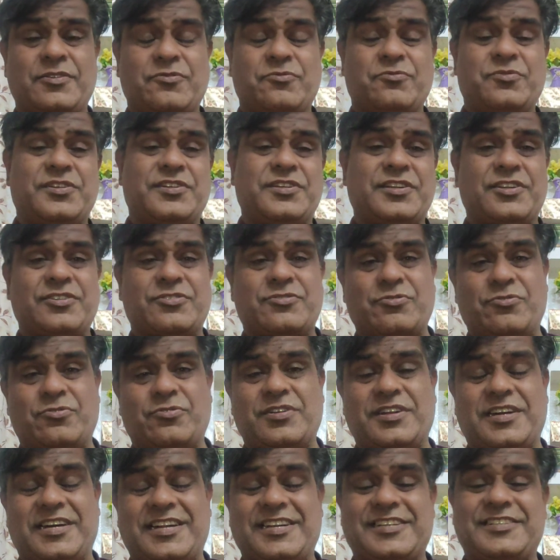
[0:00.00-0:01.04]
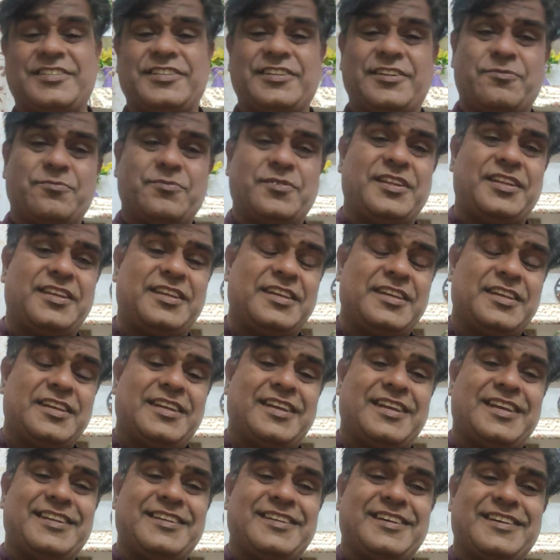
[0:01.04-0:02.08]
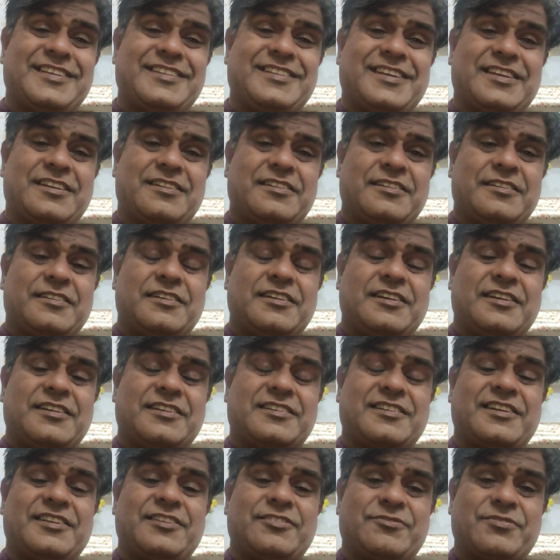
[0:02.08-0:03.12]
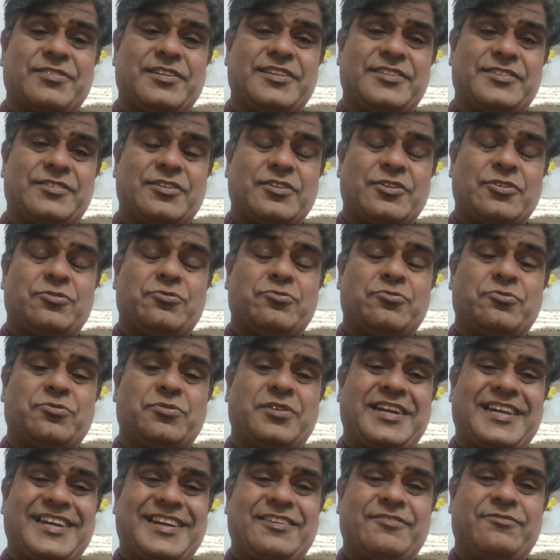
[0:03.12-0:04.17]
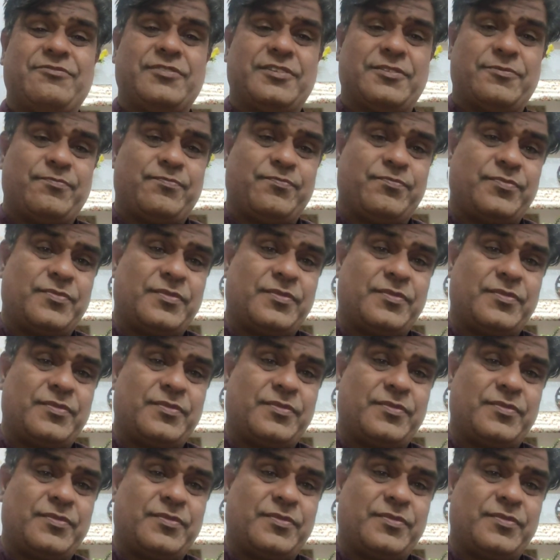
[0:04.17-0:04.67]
we control our Germany and other countries who have